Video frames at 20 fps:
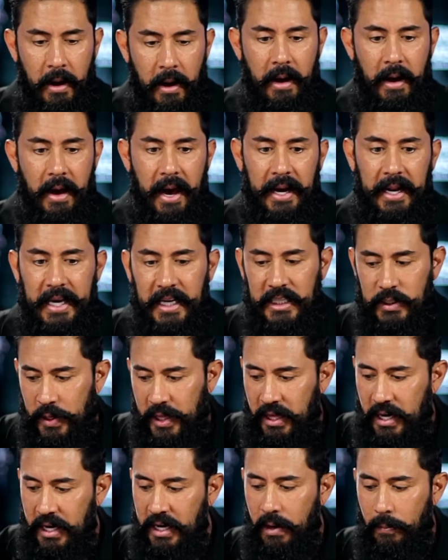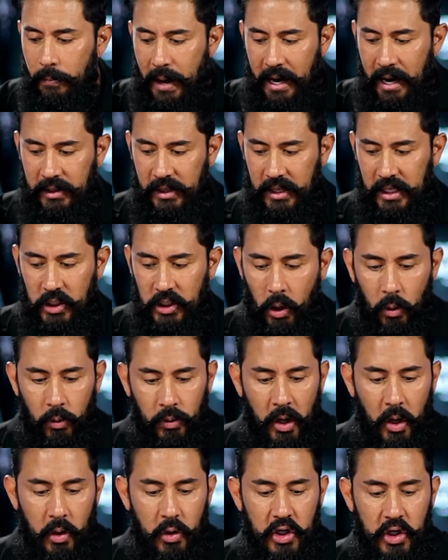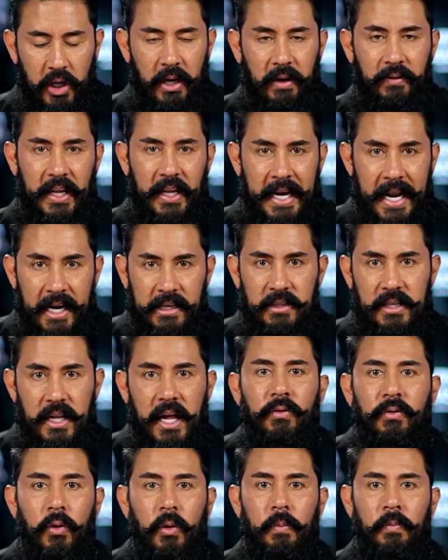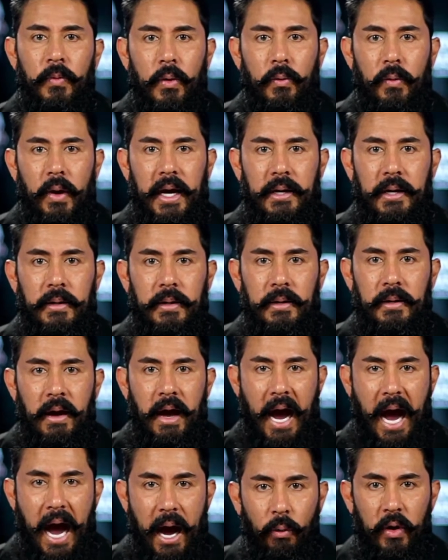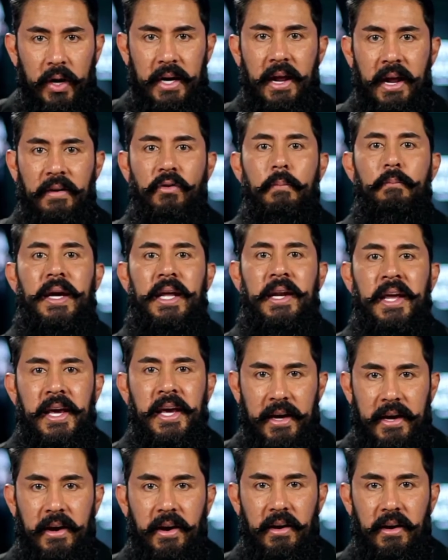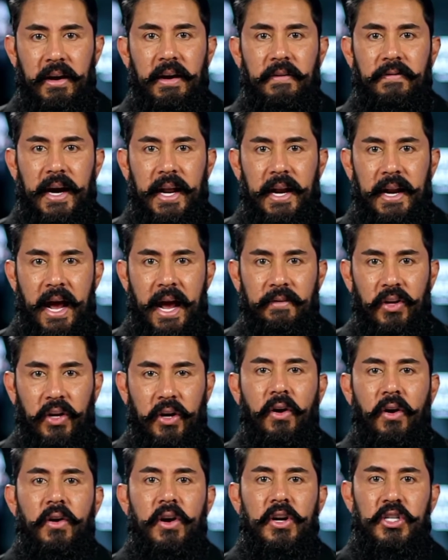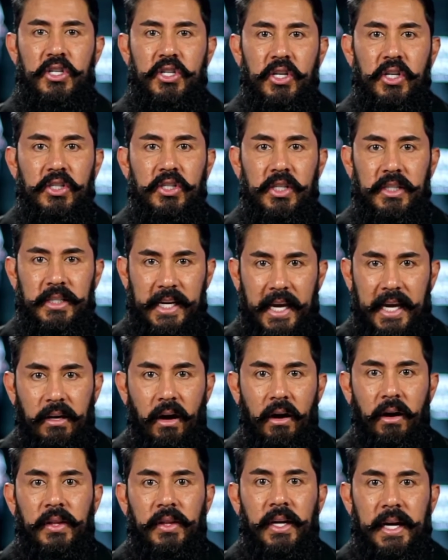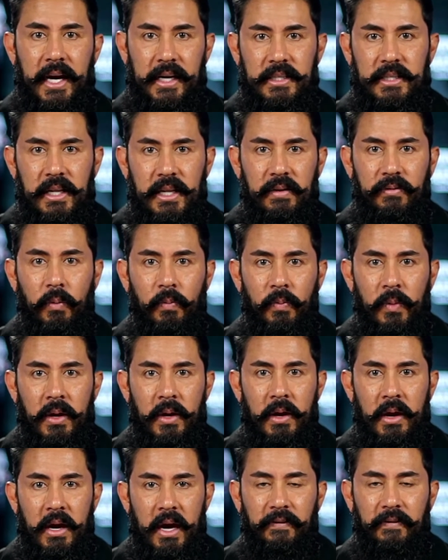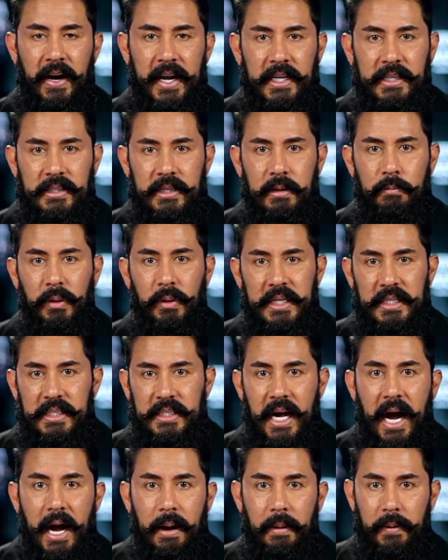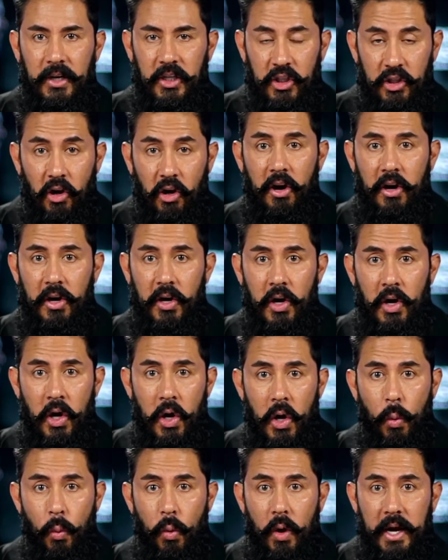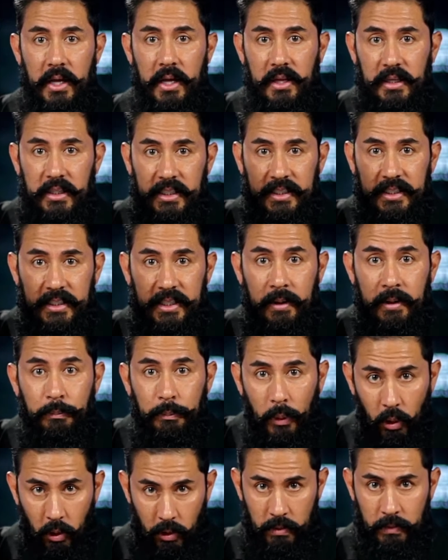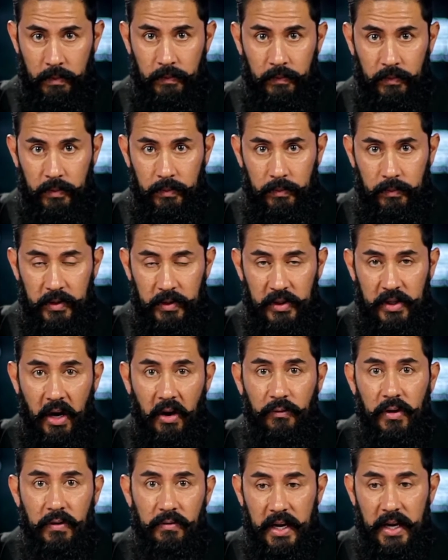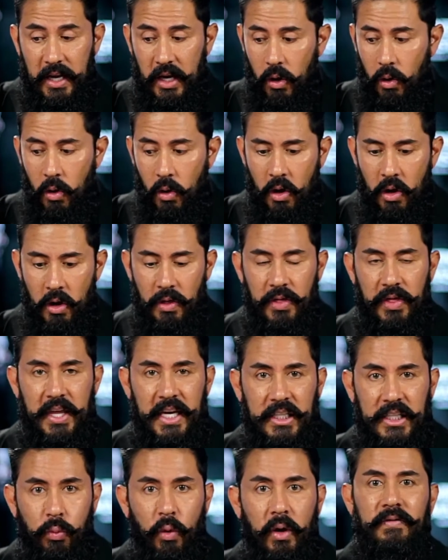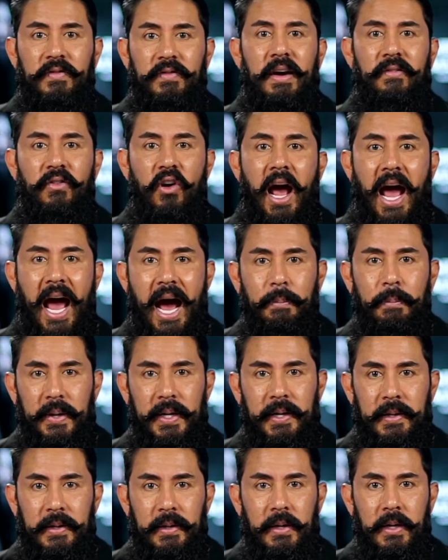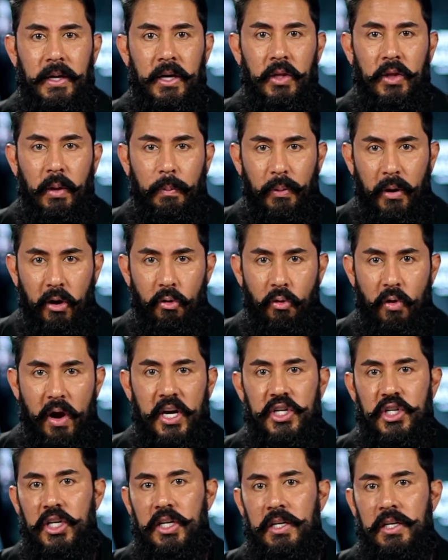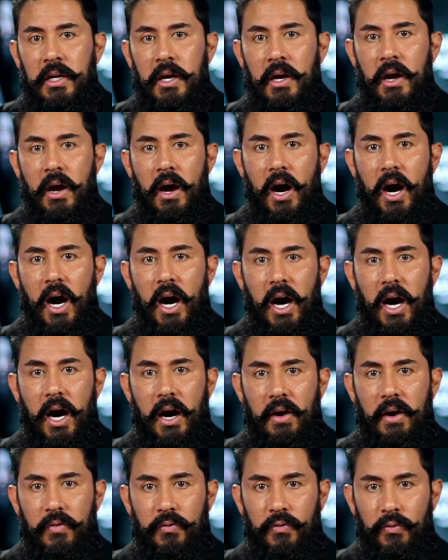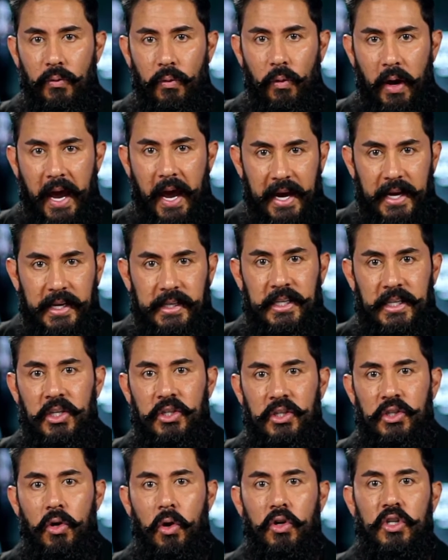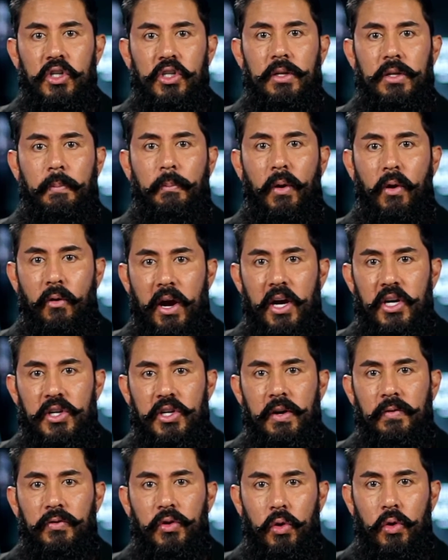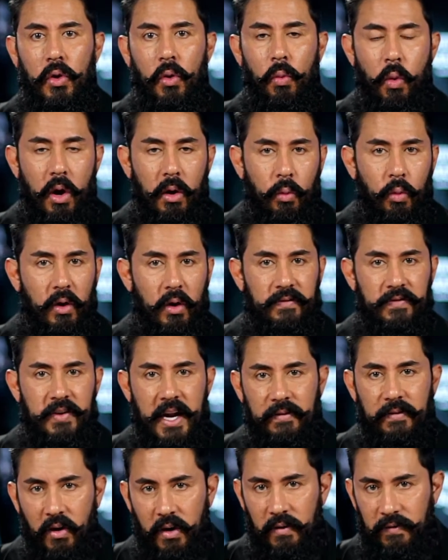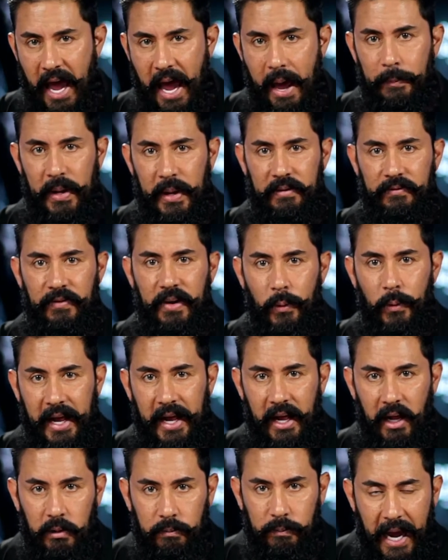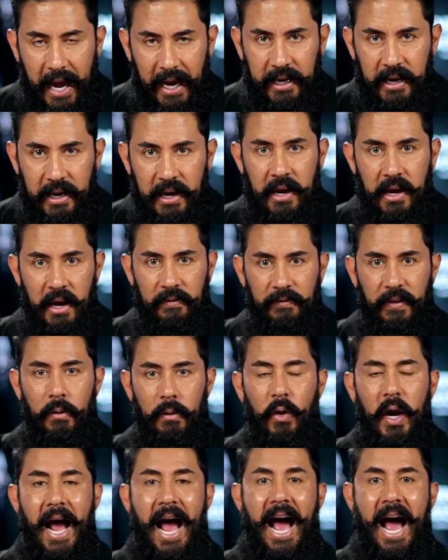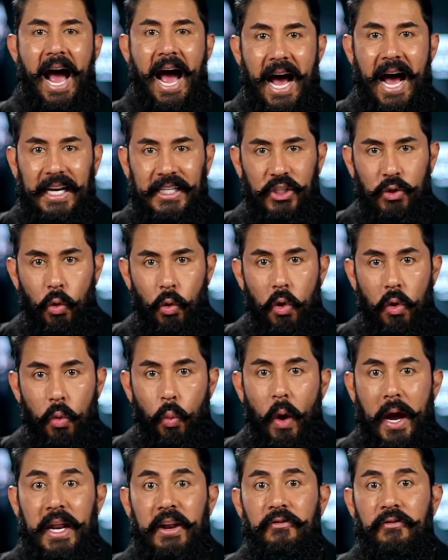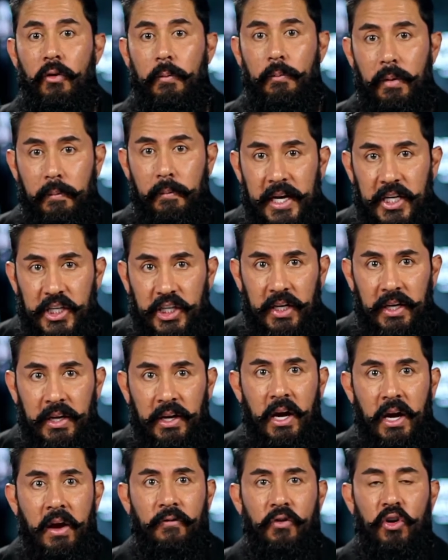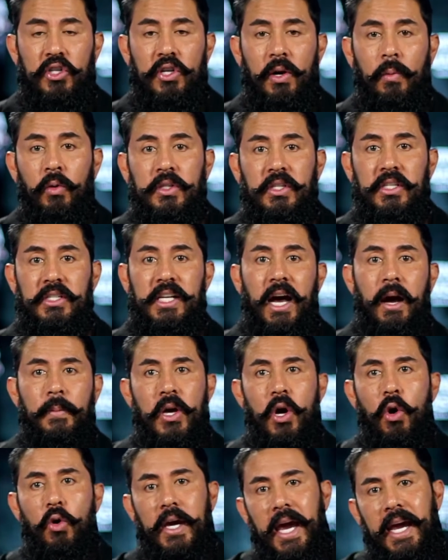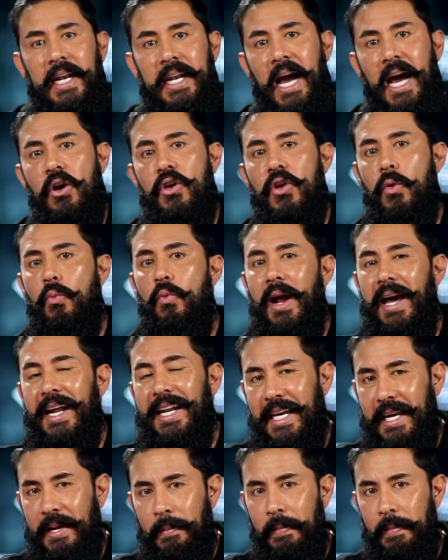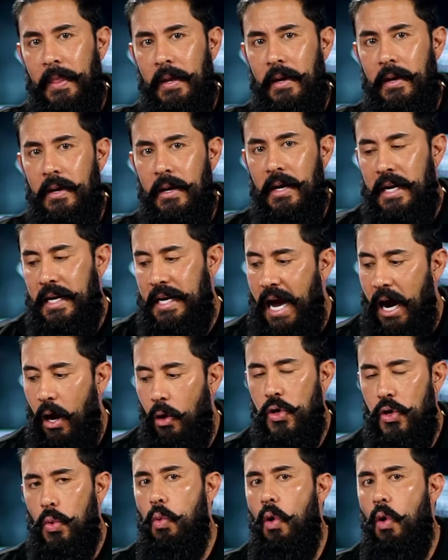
And it gets me thinking about this whole notion of the next level, right? I would have never been here if I didn't have the courage just to take on the next level. If I didn't simply stop start with a simple selfie video, this would have never happened. The progression of AZ and Associates, the progression of do the work would have never have happened if I would have held back. If I would have asked or waited for permission for someone to tell me, okay, now you're ready. Now you